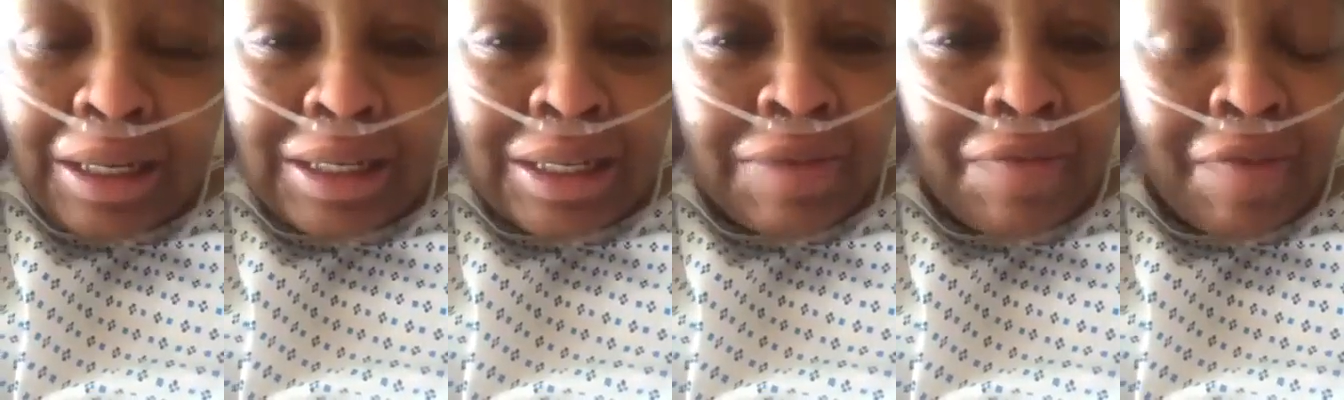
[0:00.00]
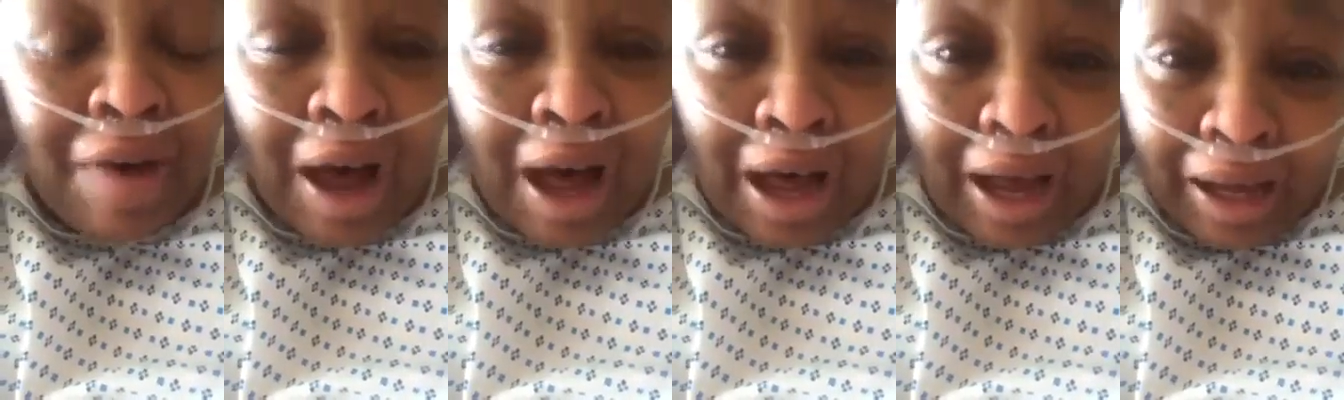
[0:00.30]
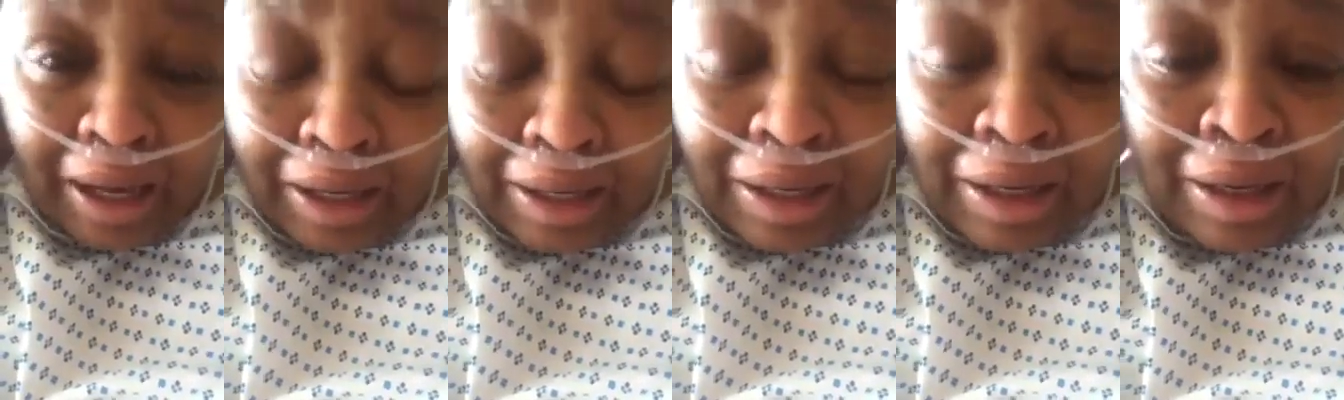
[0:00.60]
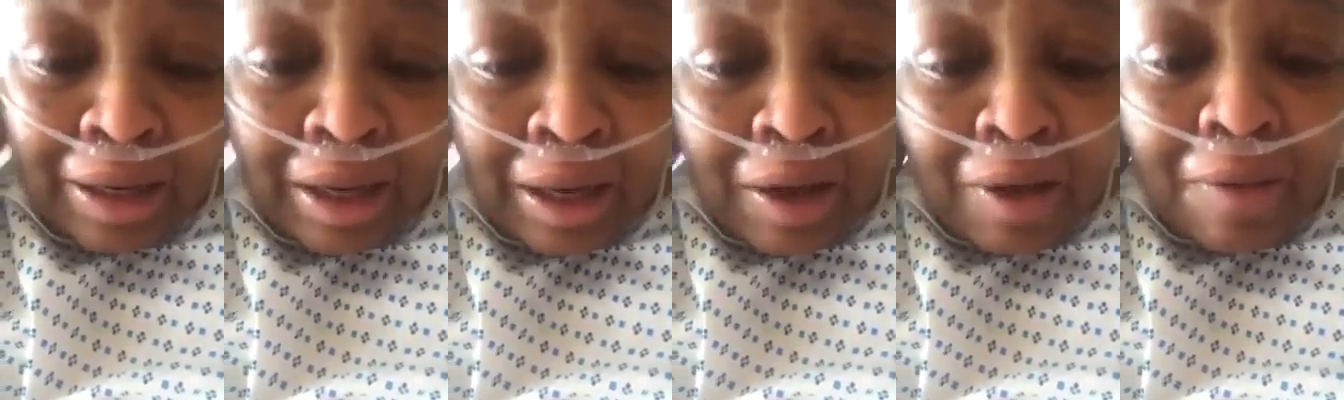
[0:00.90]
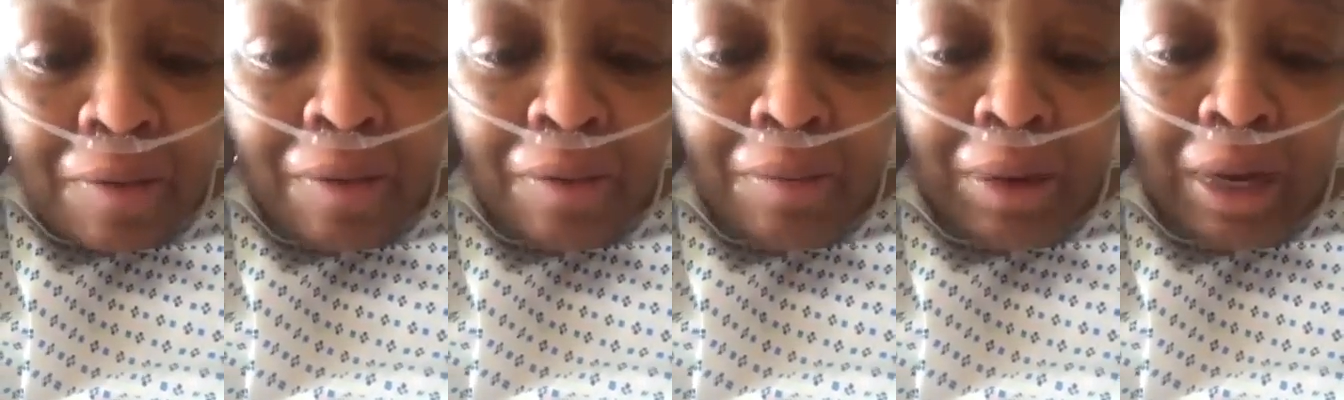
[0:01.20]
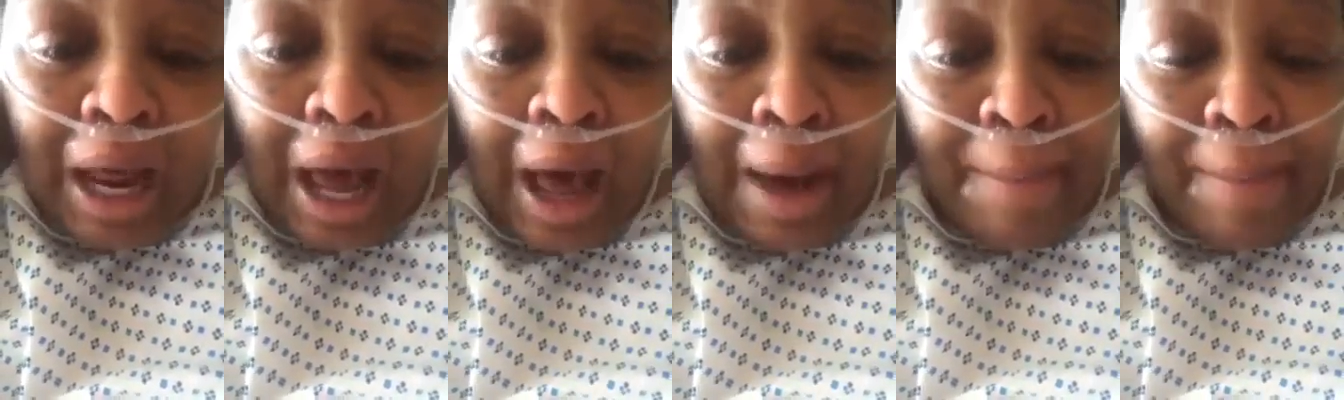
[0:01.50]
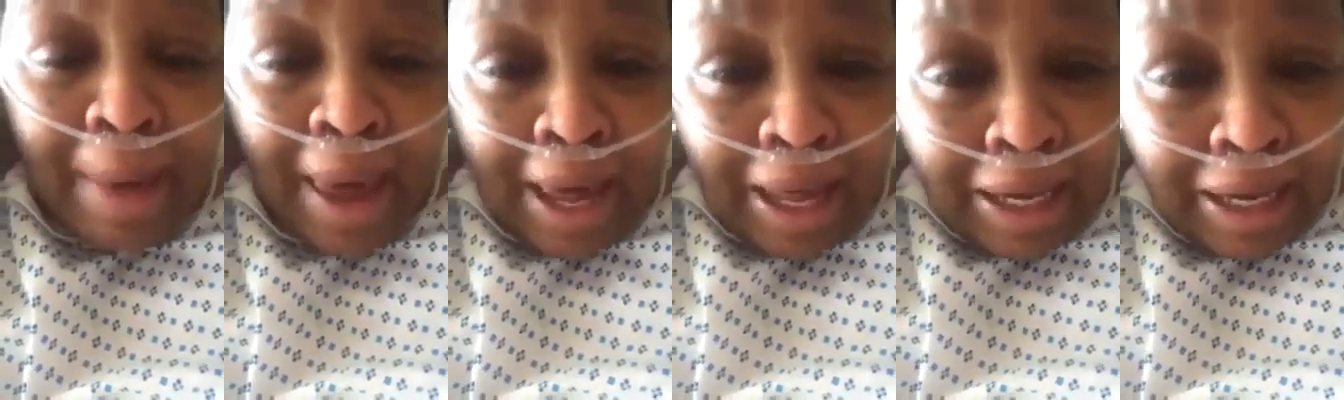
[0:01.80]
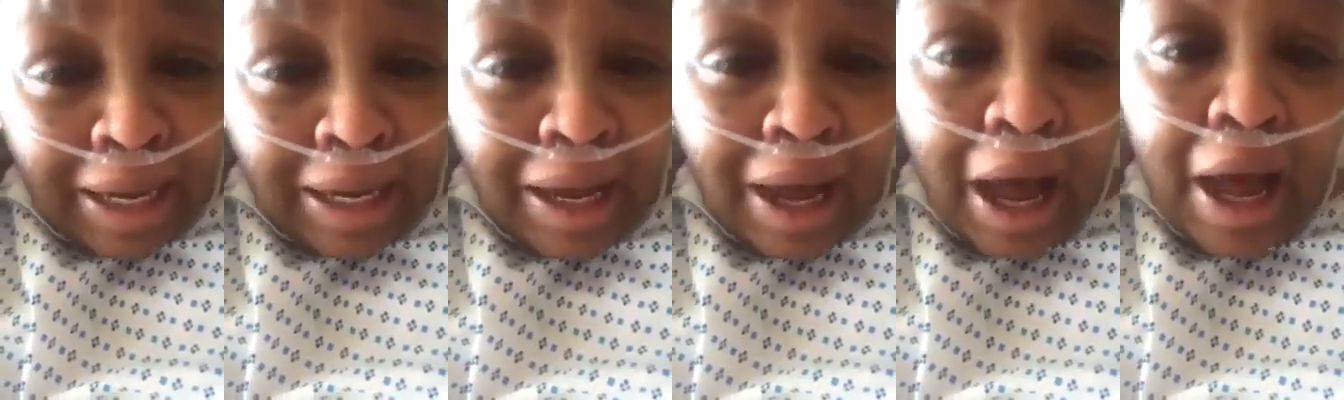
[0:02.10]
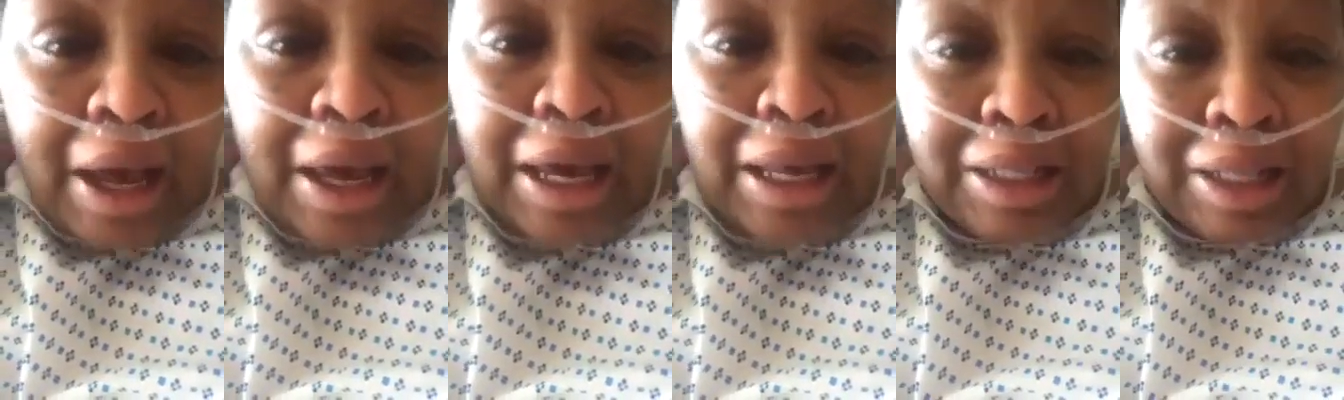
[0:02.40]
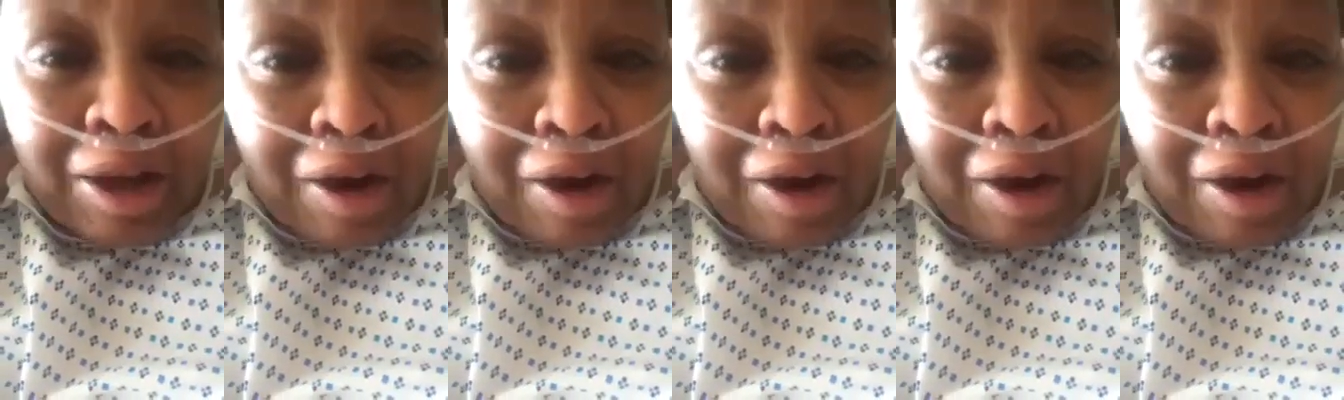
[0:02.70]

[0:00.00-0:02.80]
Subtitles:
it's fine. But I made it. I get